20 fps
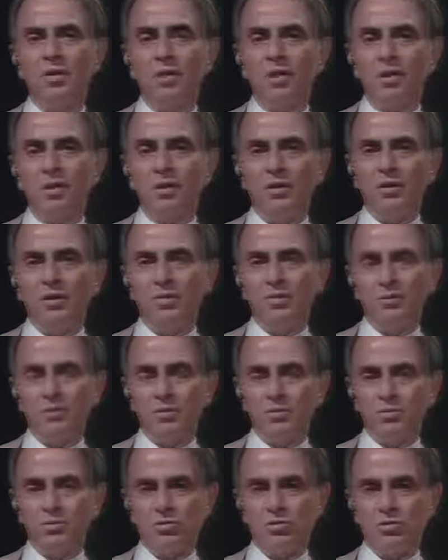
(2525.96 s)
God as
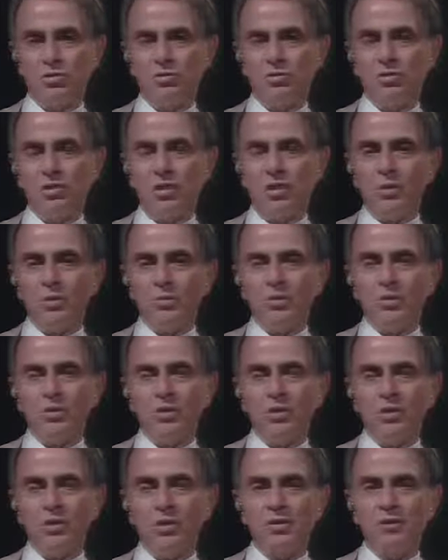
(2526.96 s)
a sort of
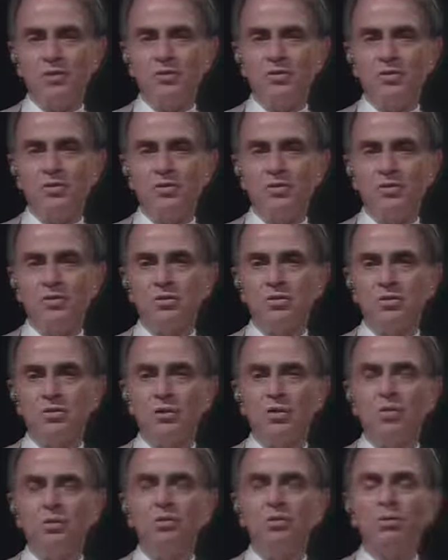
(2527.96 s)
outsized,
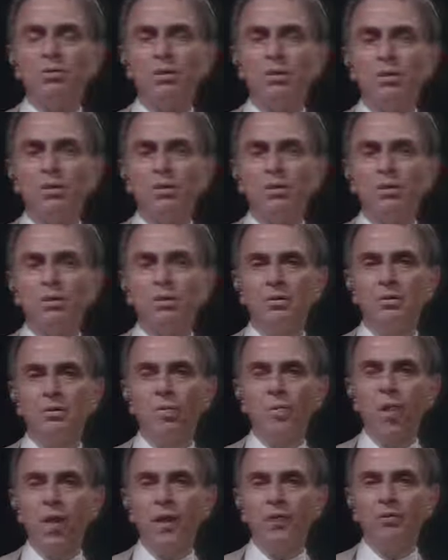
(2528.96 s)
elderly
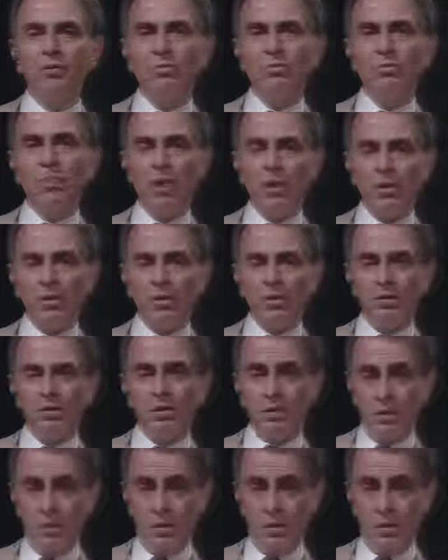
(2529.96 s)
white male